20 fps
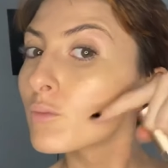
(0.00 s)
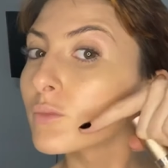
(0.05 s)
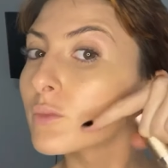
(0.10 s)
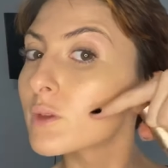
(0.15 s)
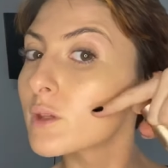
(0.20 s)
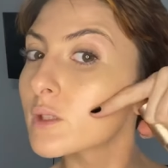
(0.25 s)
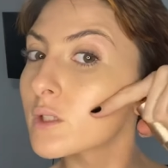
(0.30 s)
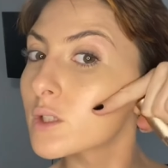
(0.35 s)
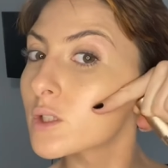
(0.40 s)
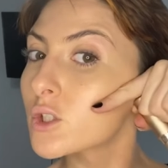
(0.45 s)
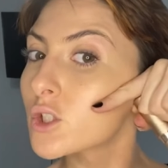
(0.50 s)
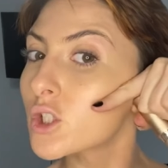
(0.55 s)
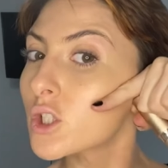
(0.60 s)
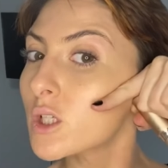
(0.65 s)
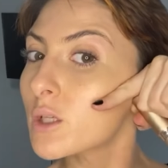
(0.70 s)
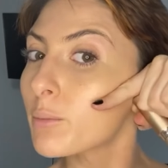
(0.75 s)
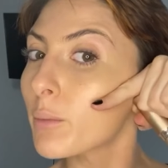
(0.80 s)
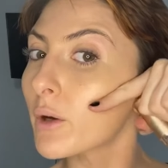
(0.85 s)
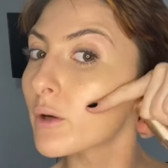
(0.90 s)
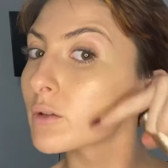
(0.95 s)
this
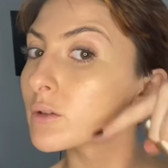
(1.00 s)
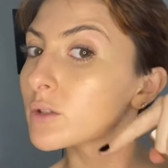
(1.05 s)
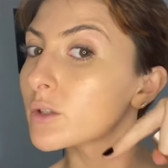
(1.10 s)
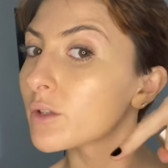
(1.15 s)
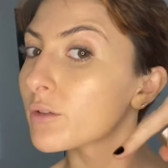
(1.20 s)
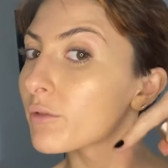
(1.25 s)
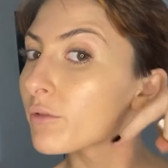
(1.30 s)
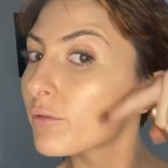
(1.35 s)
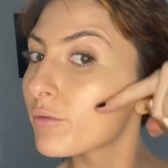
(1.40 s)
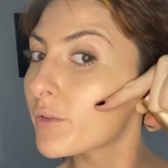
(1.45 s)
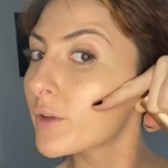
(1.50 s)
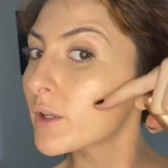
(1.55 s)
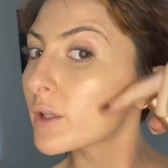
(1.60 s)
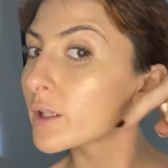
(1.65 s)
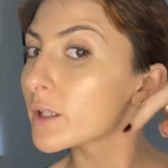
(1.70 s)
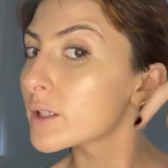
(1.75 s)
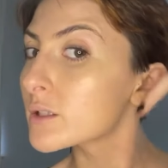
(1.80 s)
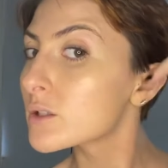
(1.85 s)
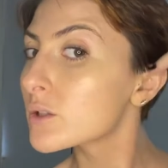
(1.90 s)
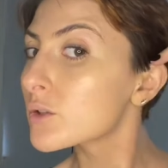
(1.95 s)
cheekbone, so you can feel it.
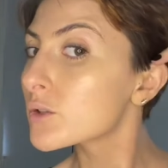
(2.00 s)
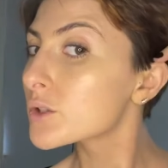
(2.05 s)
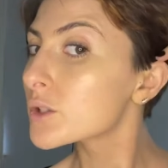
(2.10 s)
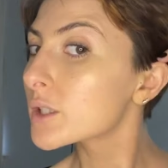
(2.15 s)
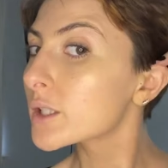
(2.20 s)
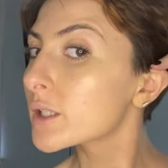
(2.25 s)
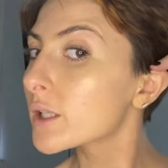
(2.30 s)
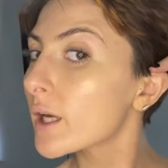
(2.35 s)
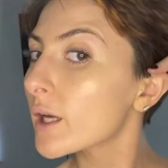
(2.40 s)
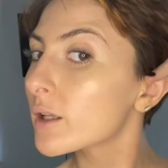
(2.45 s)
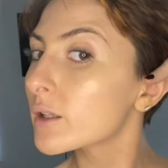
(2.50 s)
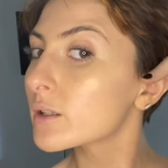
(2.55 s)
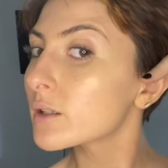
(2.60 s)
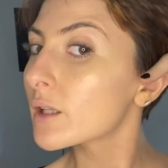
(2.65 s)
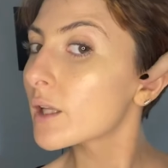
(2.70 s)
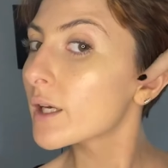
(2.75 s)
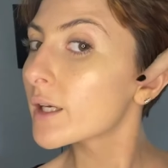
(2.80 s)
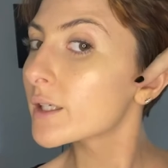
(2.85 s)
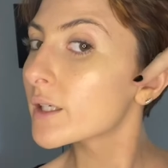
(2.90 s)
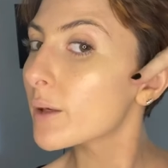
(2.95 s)
It's usually
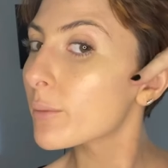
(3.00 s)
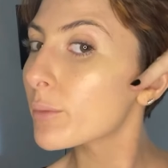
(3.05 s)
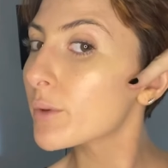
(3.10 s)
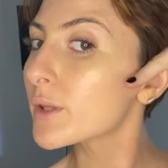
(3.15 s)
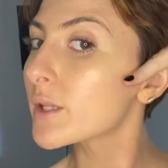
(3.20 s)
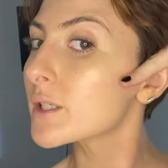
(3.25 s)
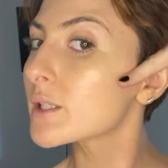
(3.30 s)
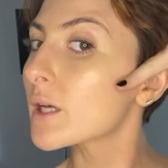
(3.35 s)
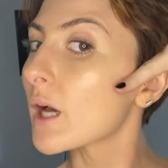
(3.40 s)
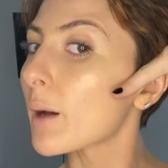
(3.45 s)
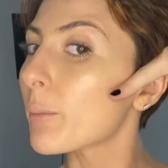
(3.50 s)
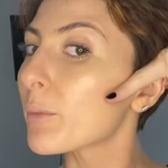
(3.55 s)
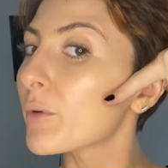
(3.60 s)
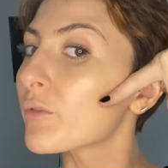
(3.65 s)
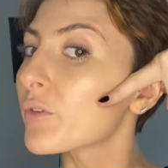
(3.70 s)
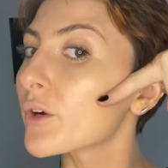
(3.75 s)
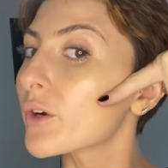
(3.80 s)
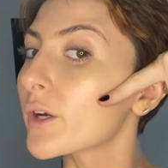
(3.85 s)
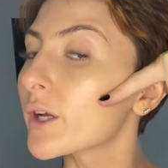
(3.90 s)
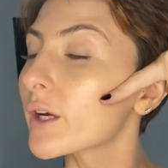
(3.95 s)
lined up with the top of
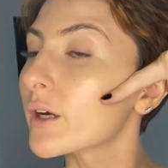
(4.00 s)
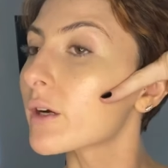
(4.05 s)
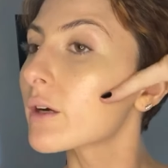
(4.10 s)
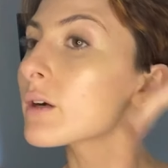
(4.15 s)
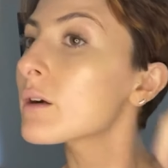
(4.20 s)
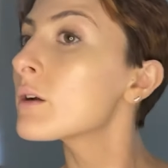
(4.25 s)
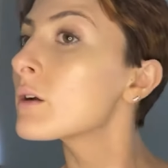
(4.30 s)
your ear.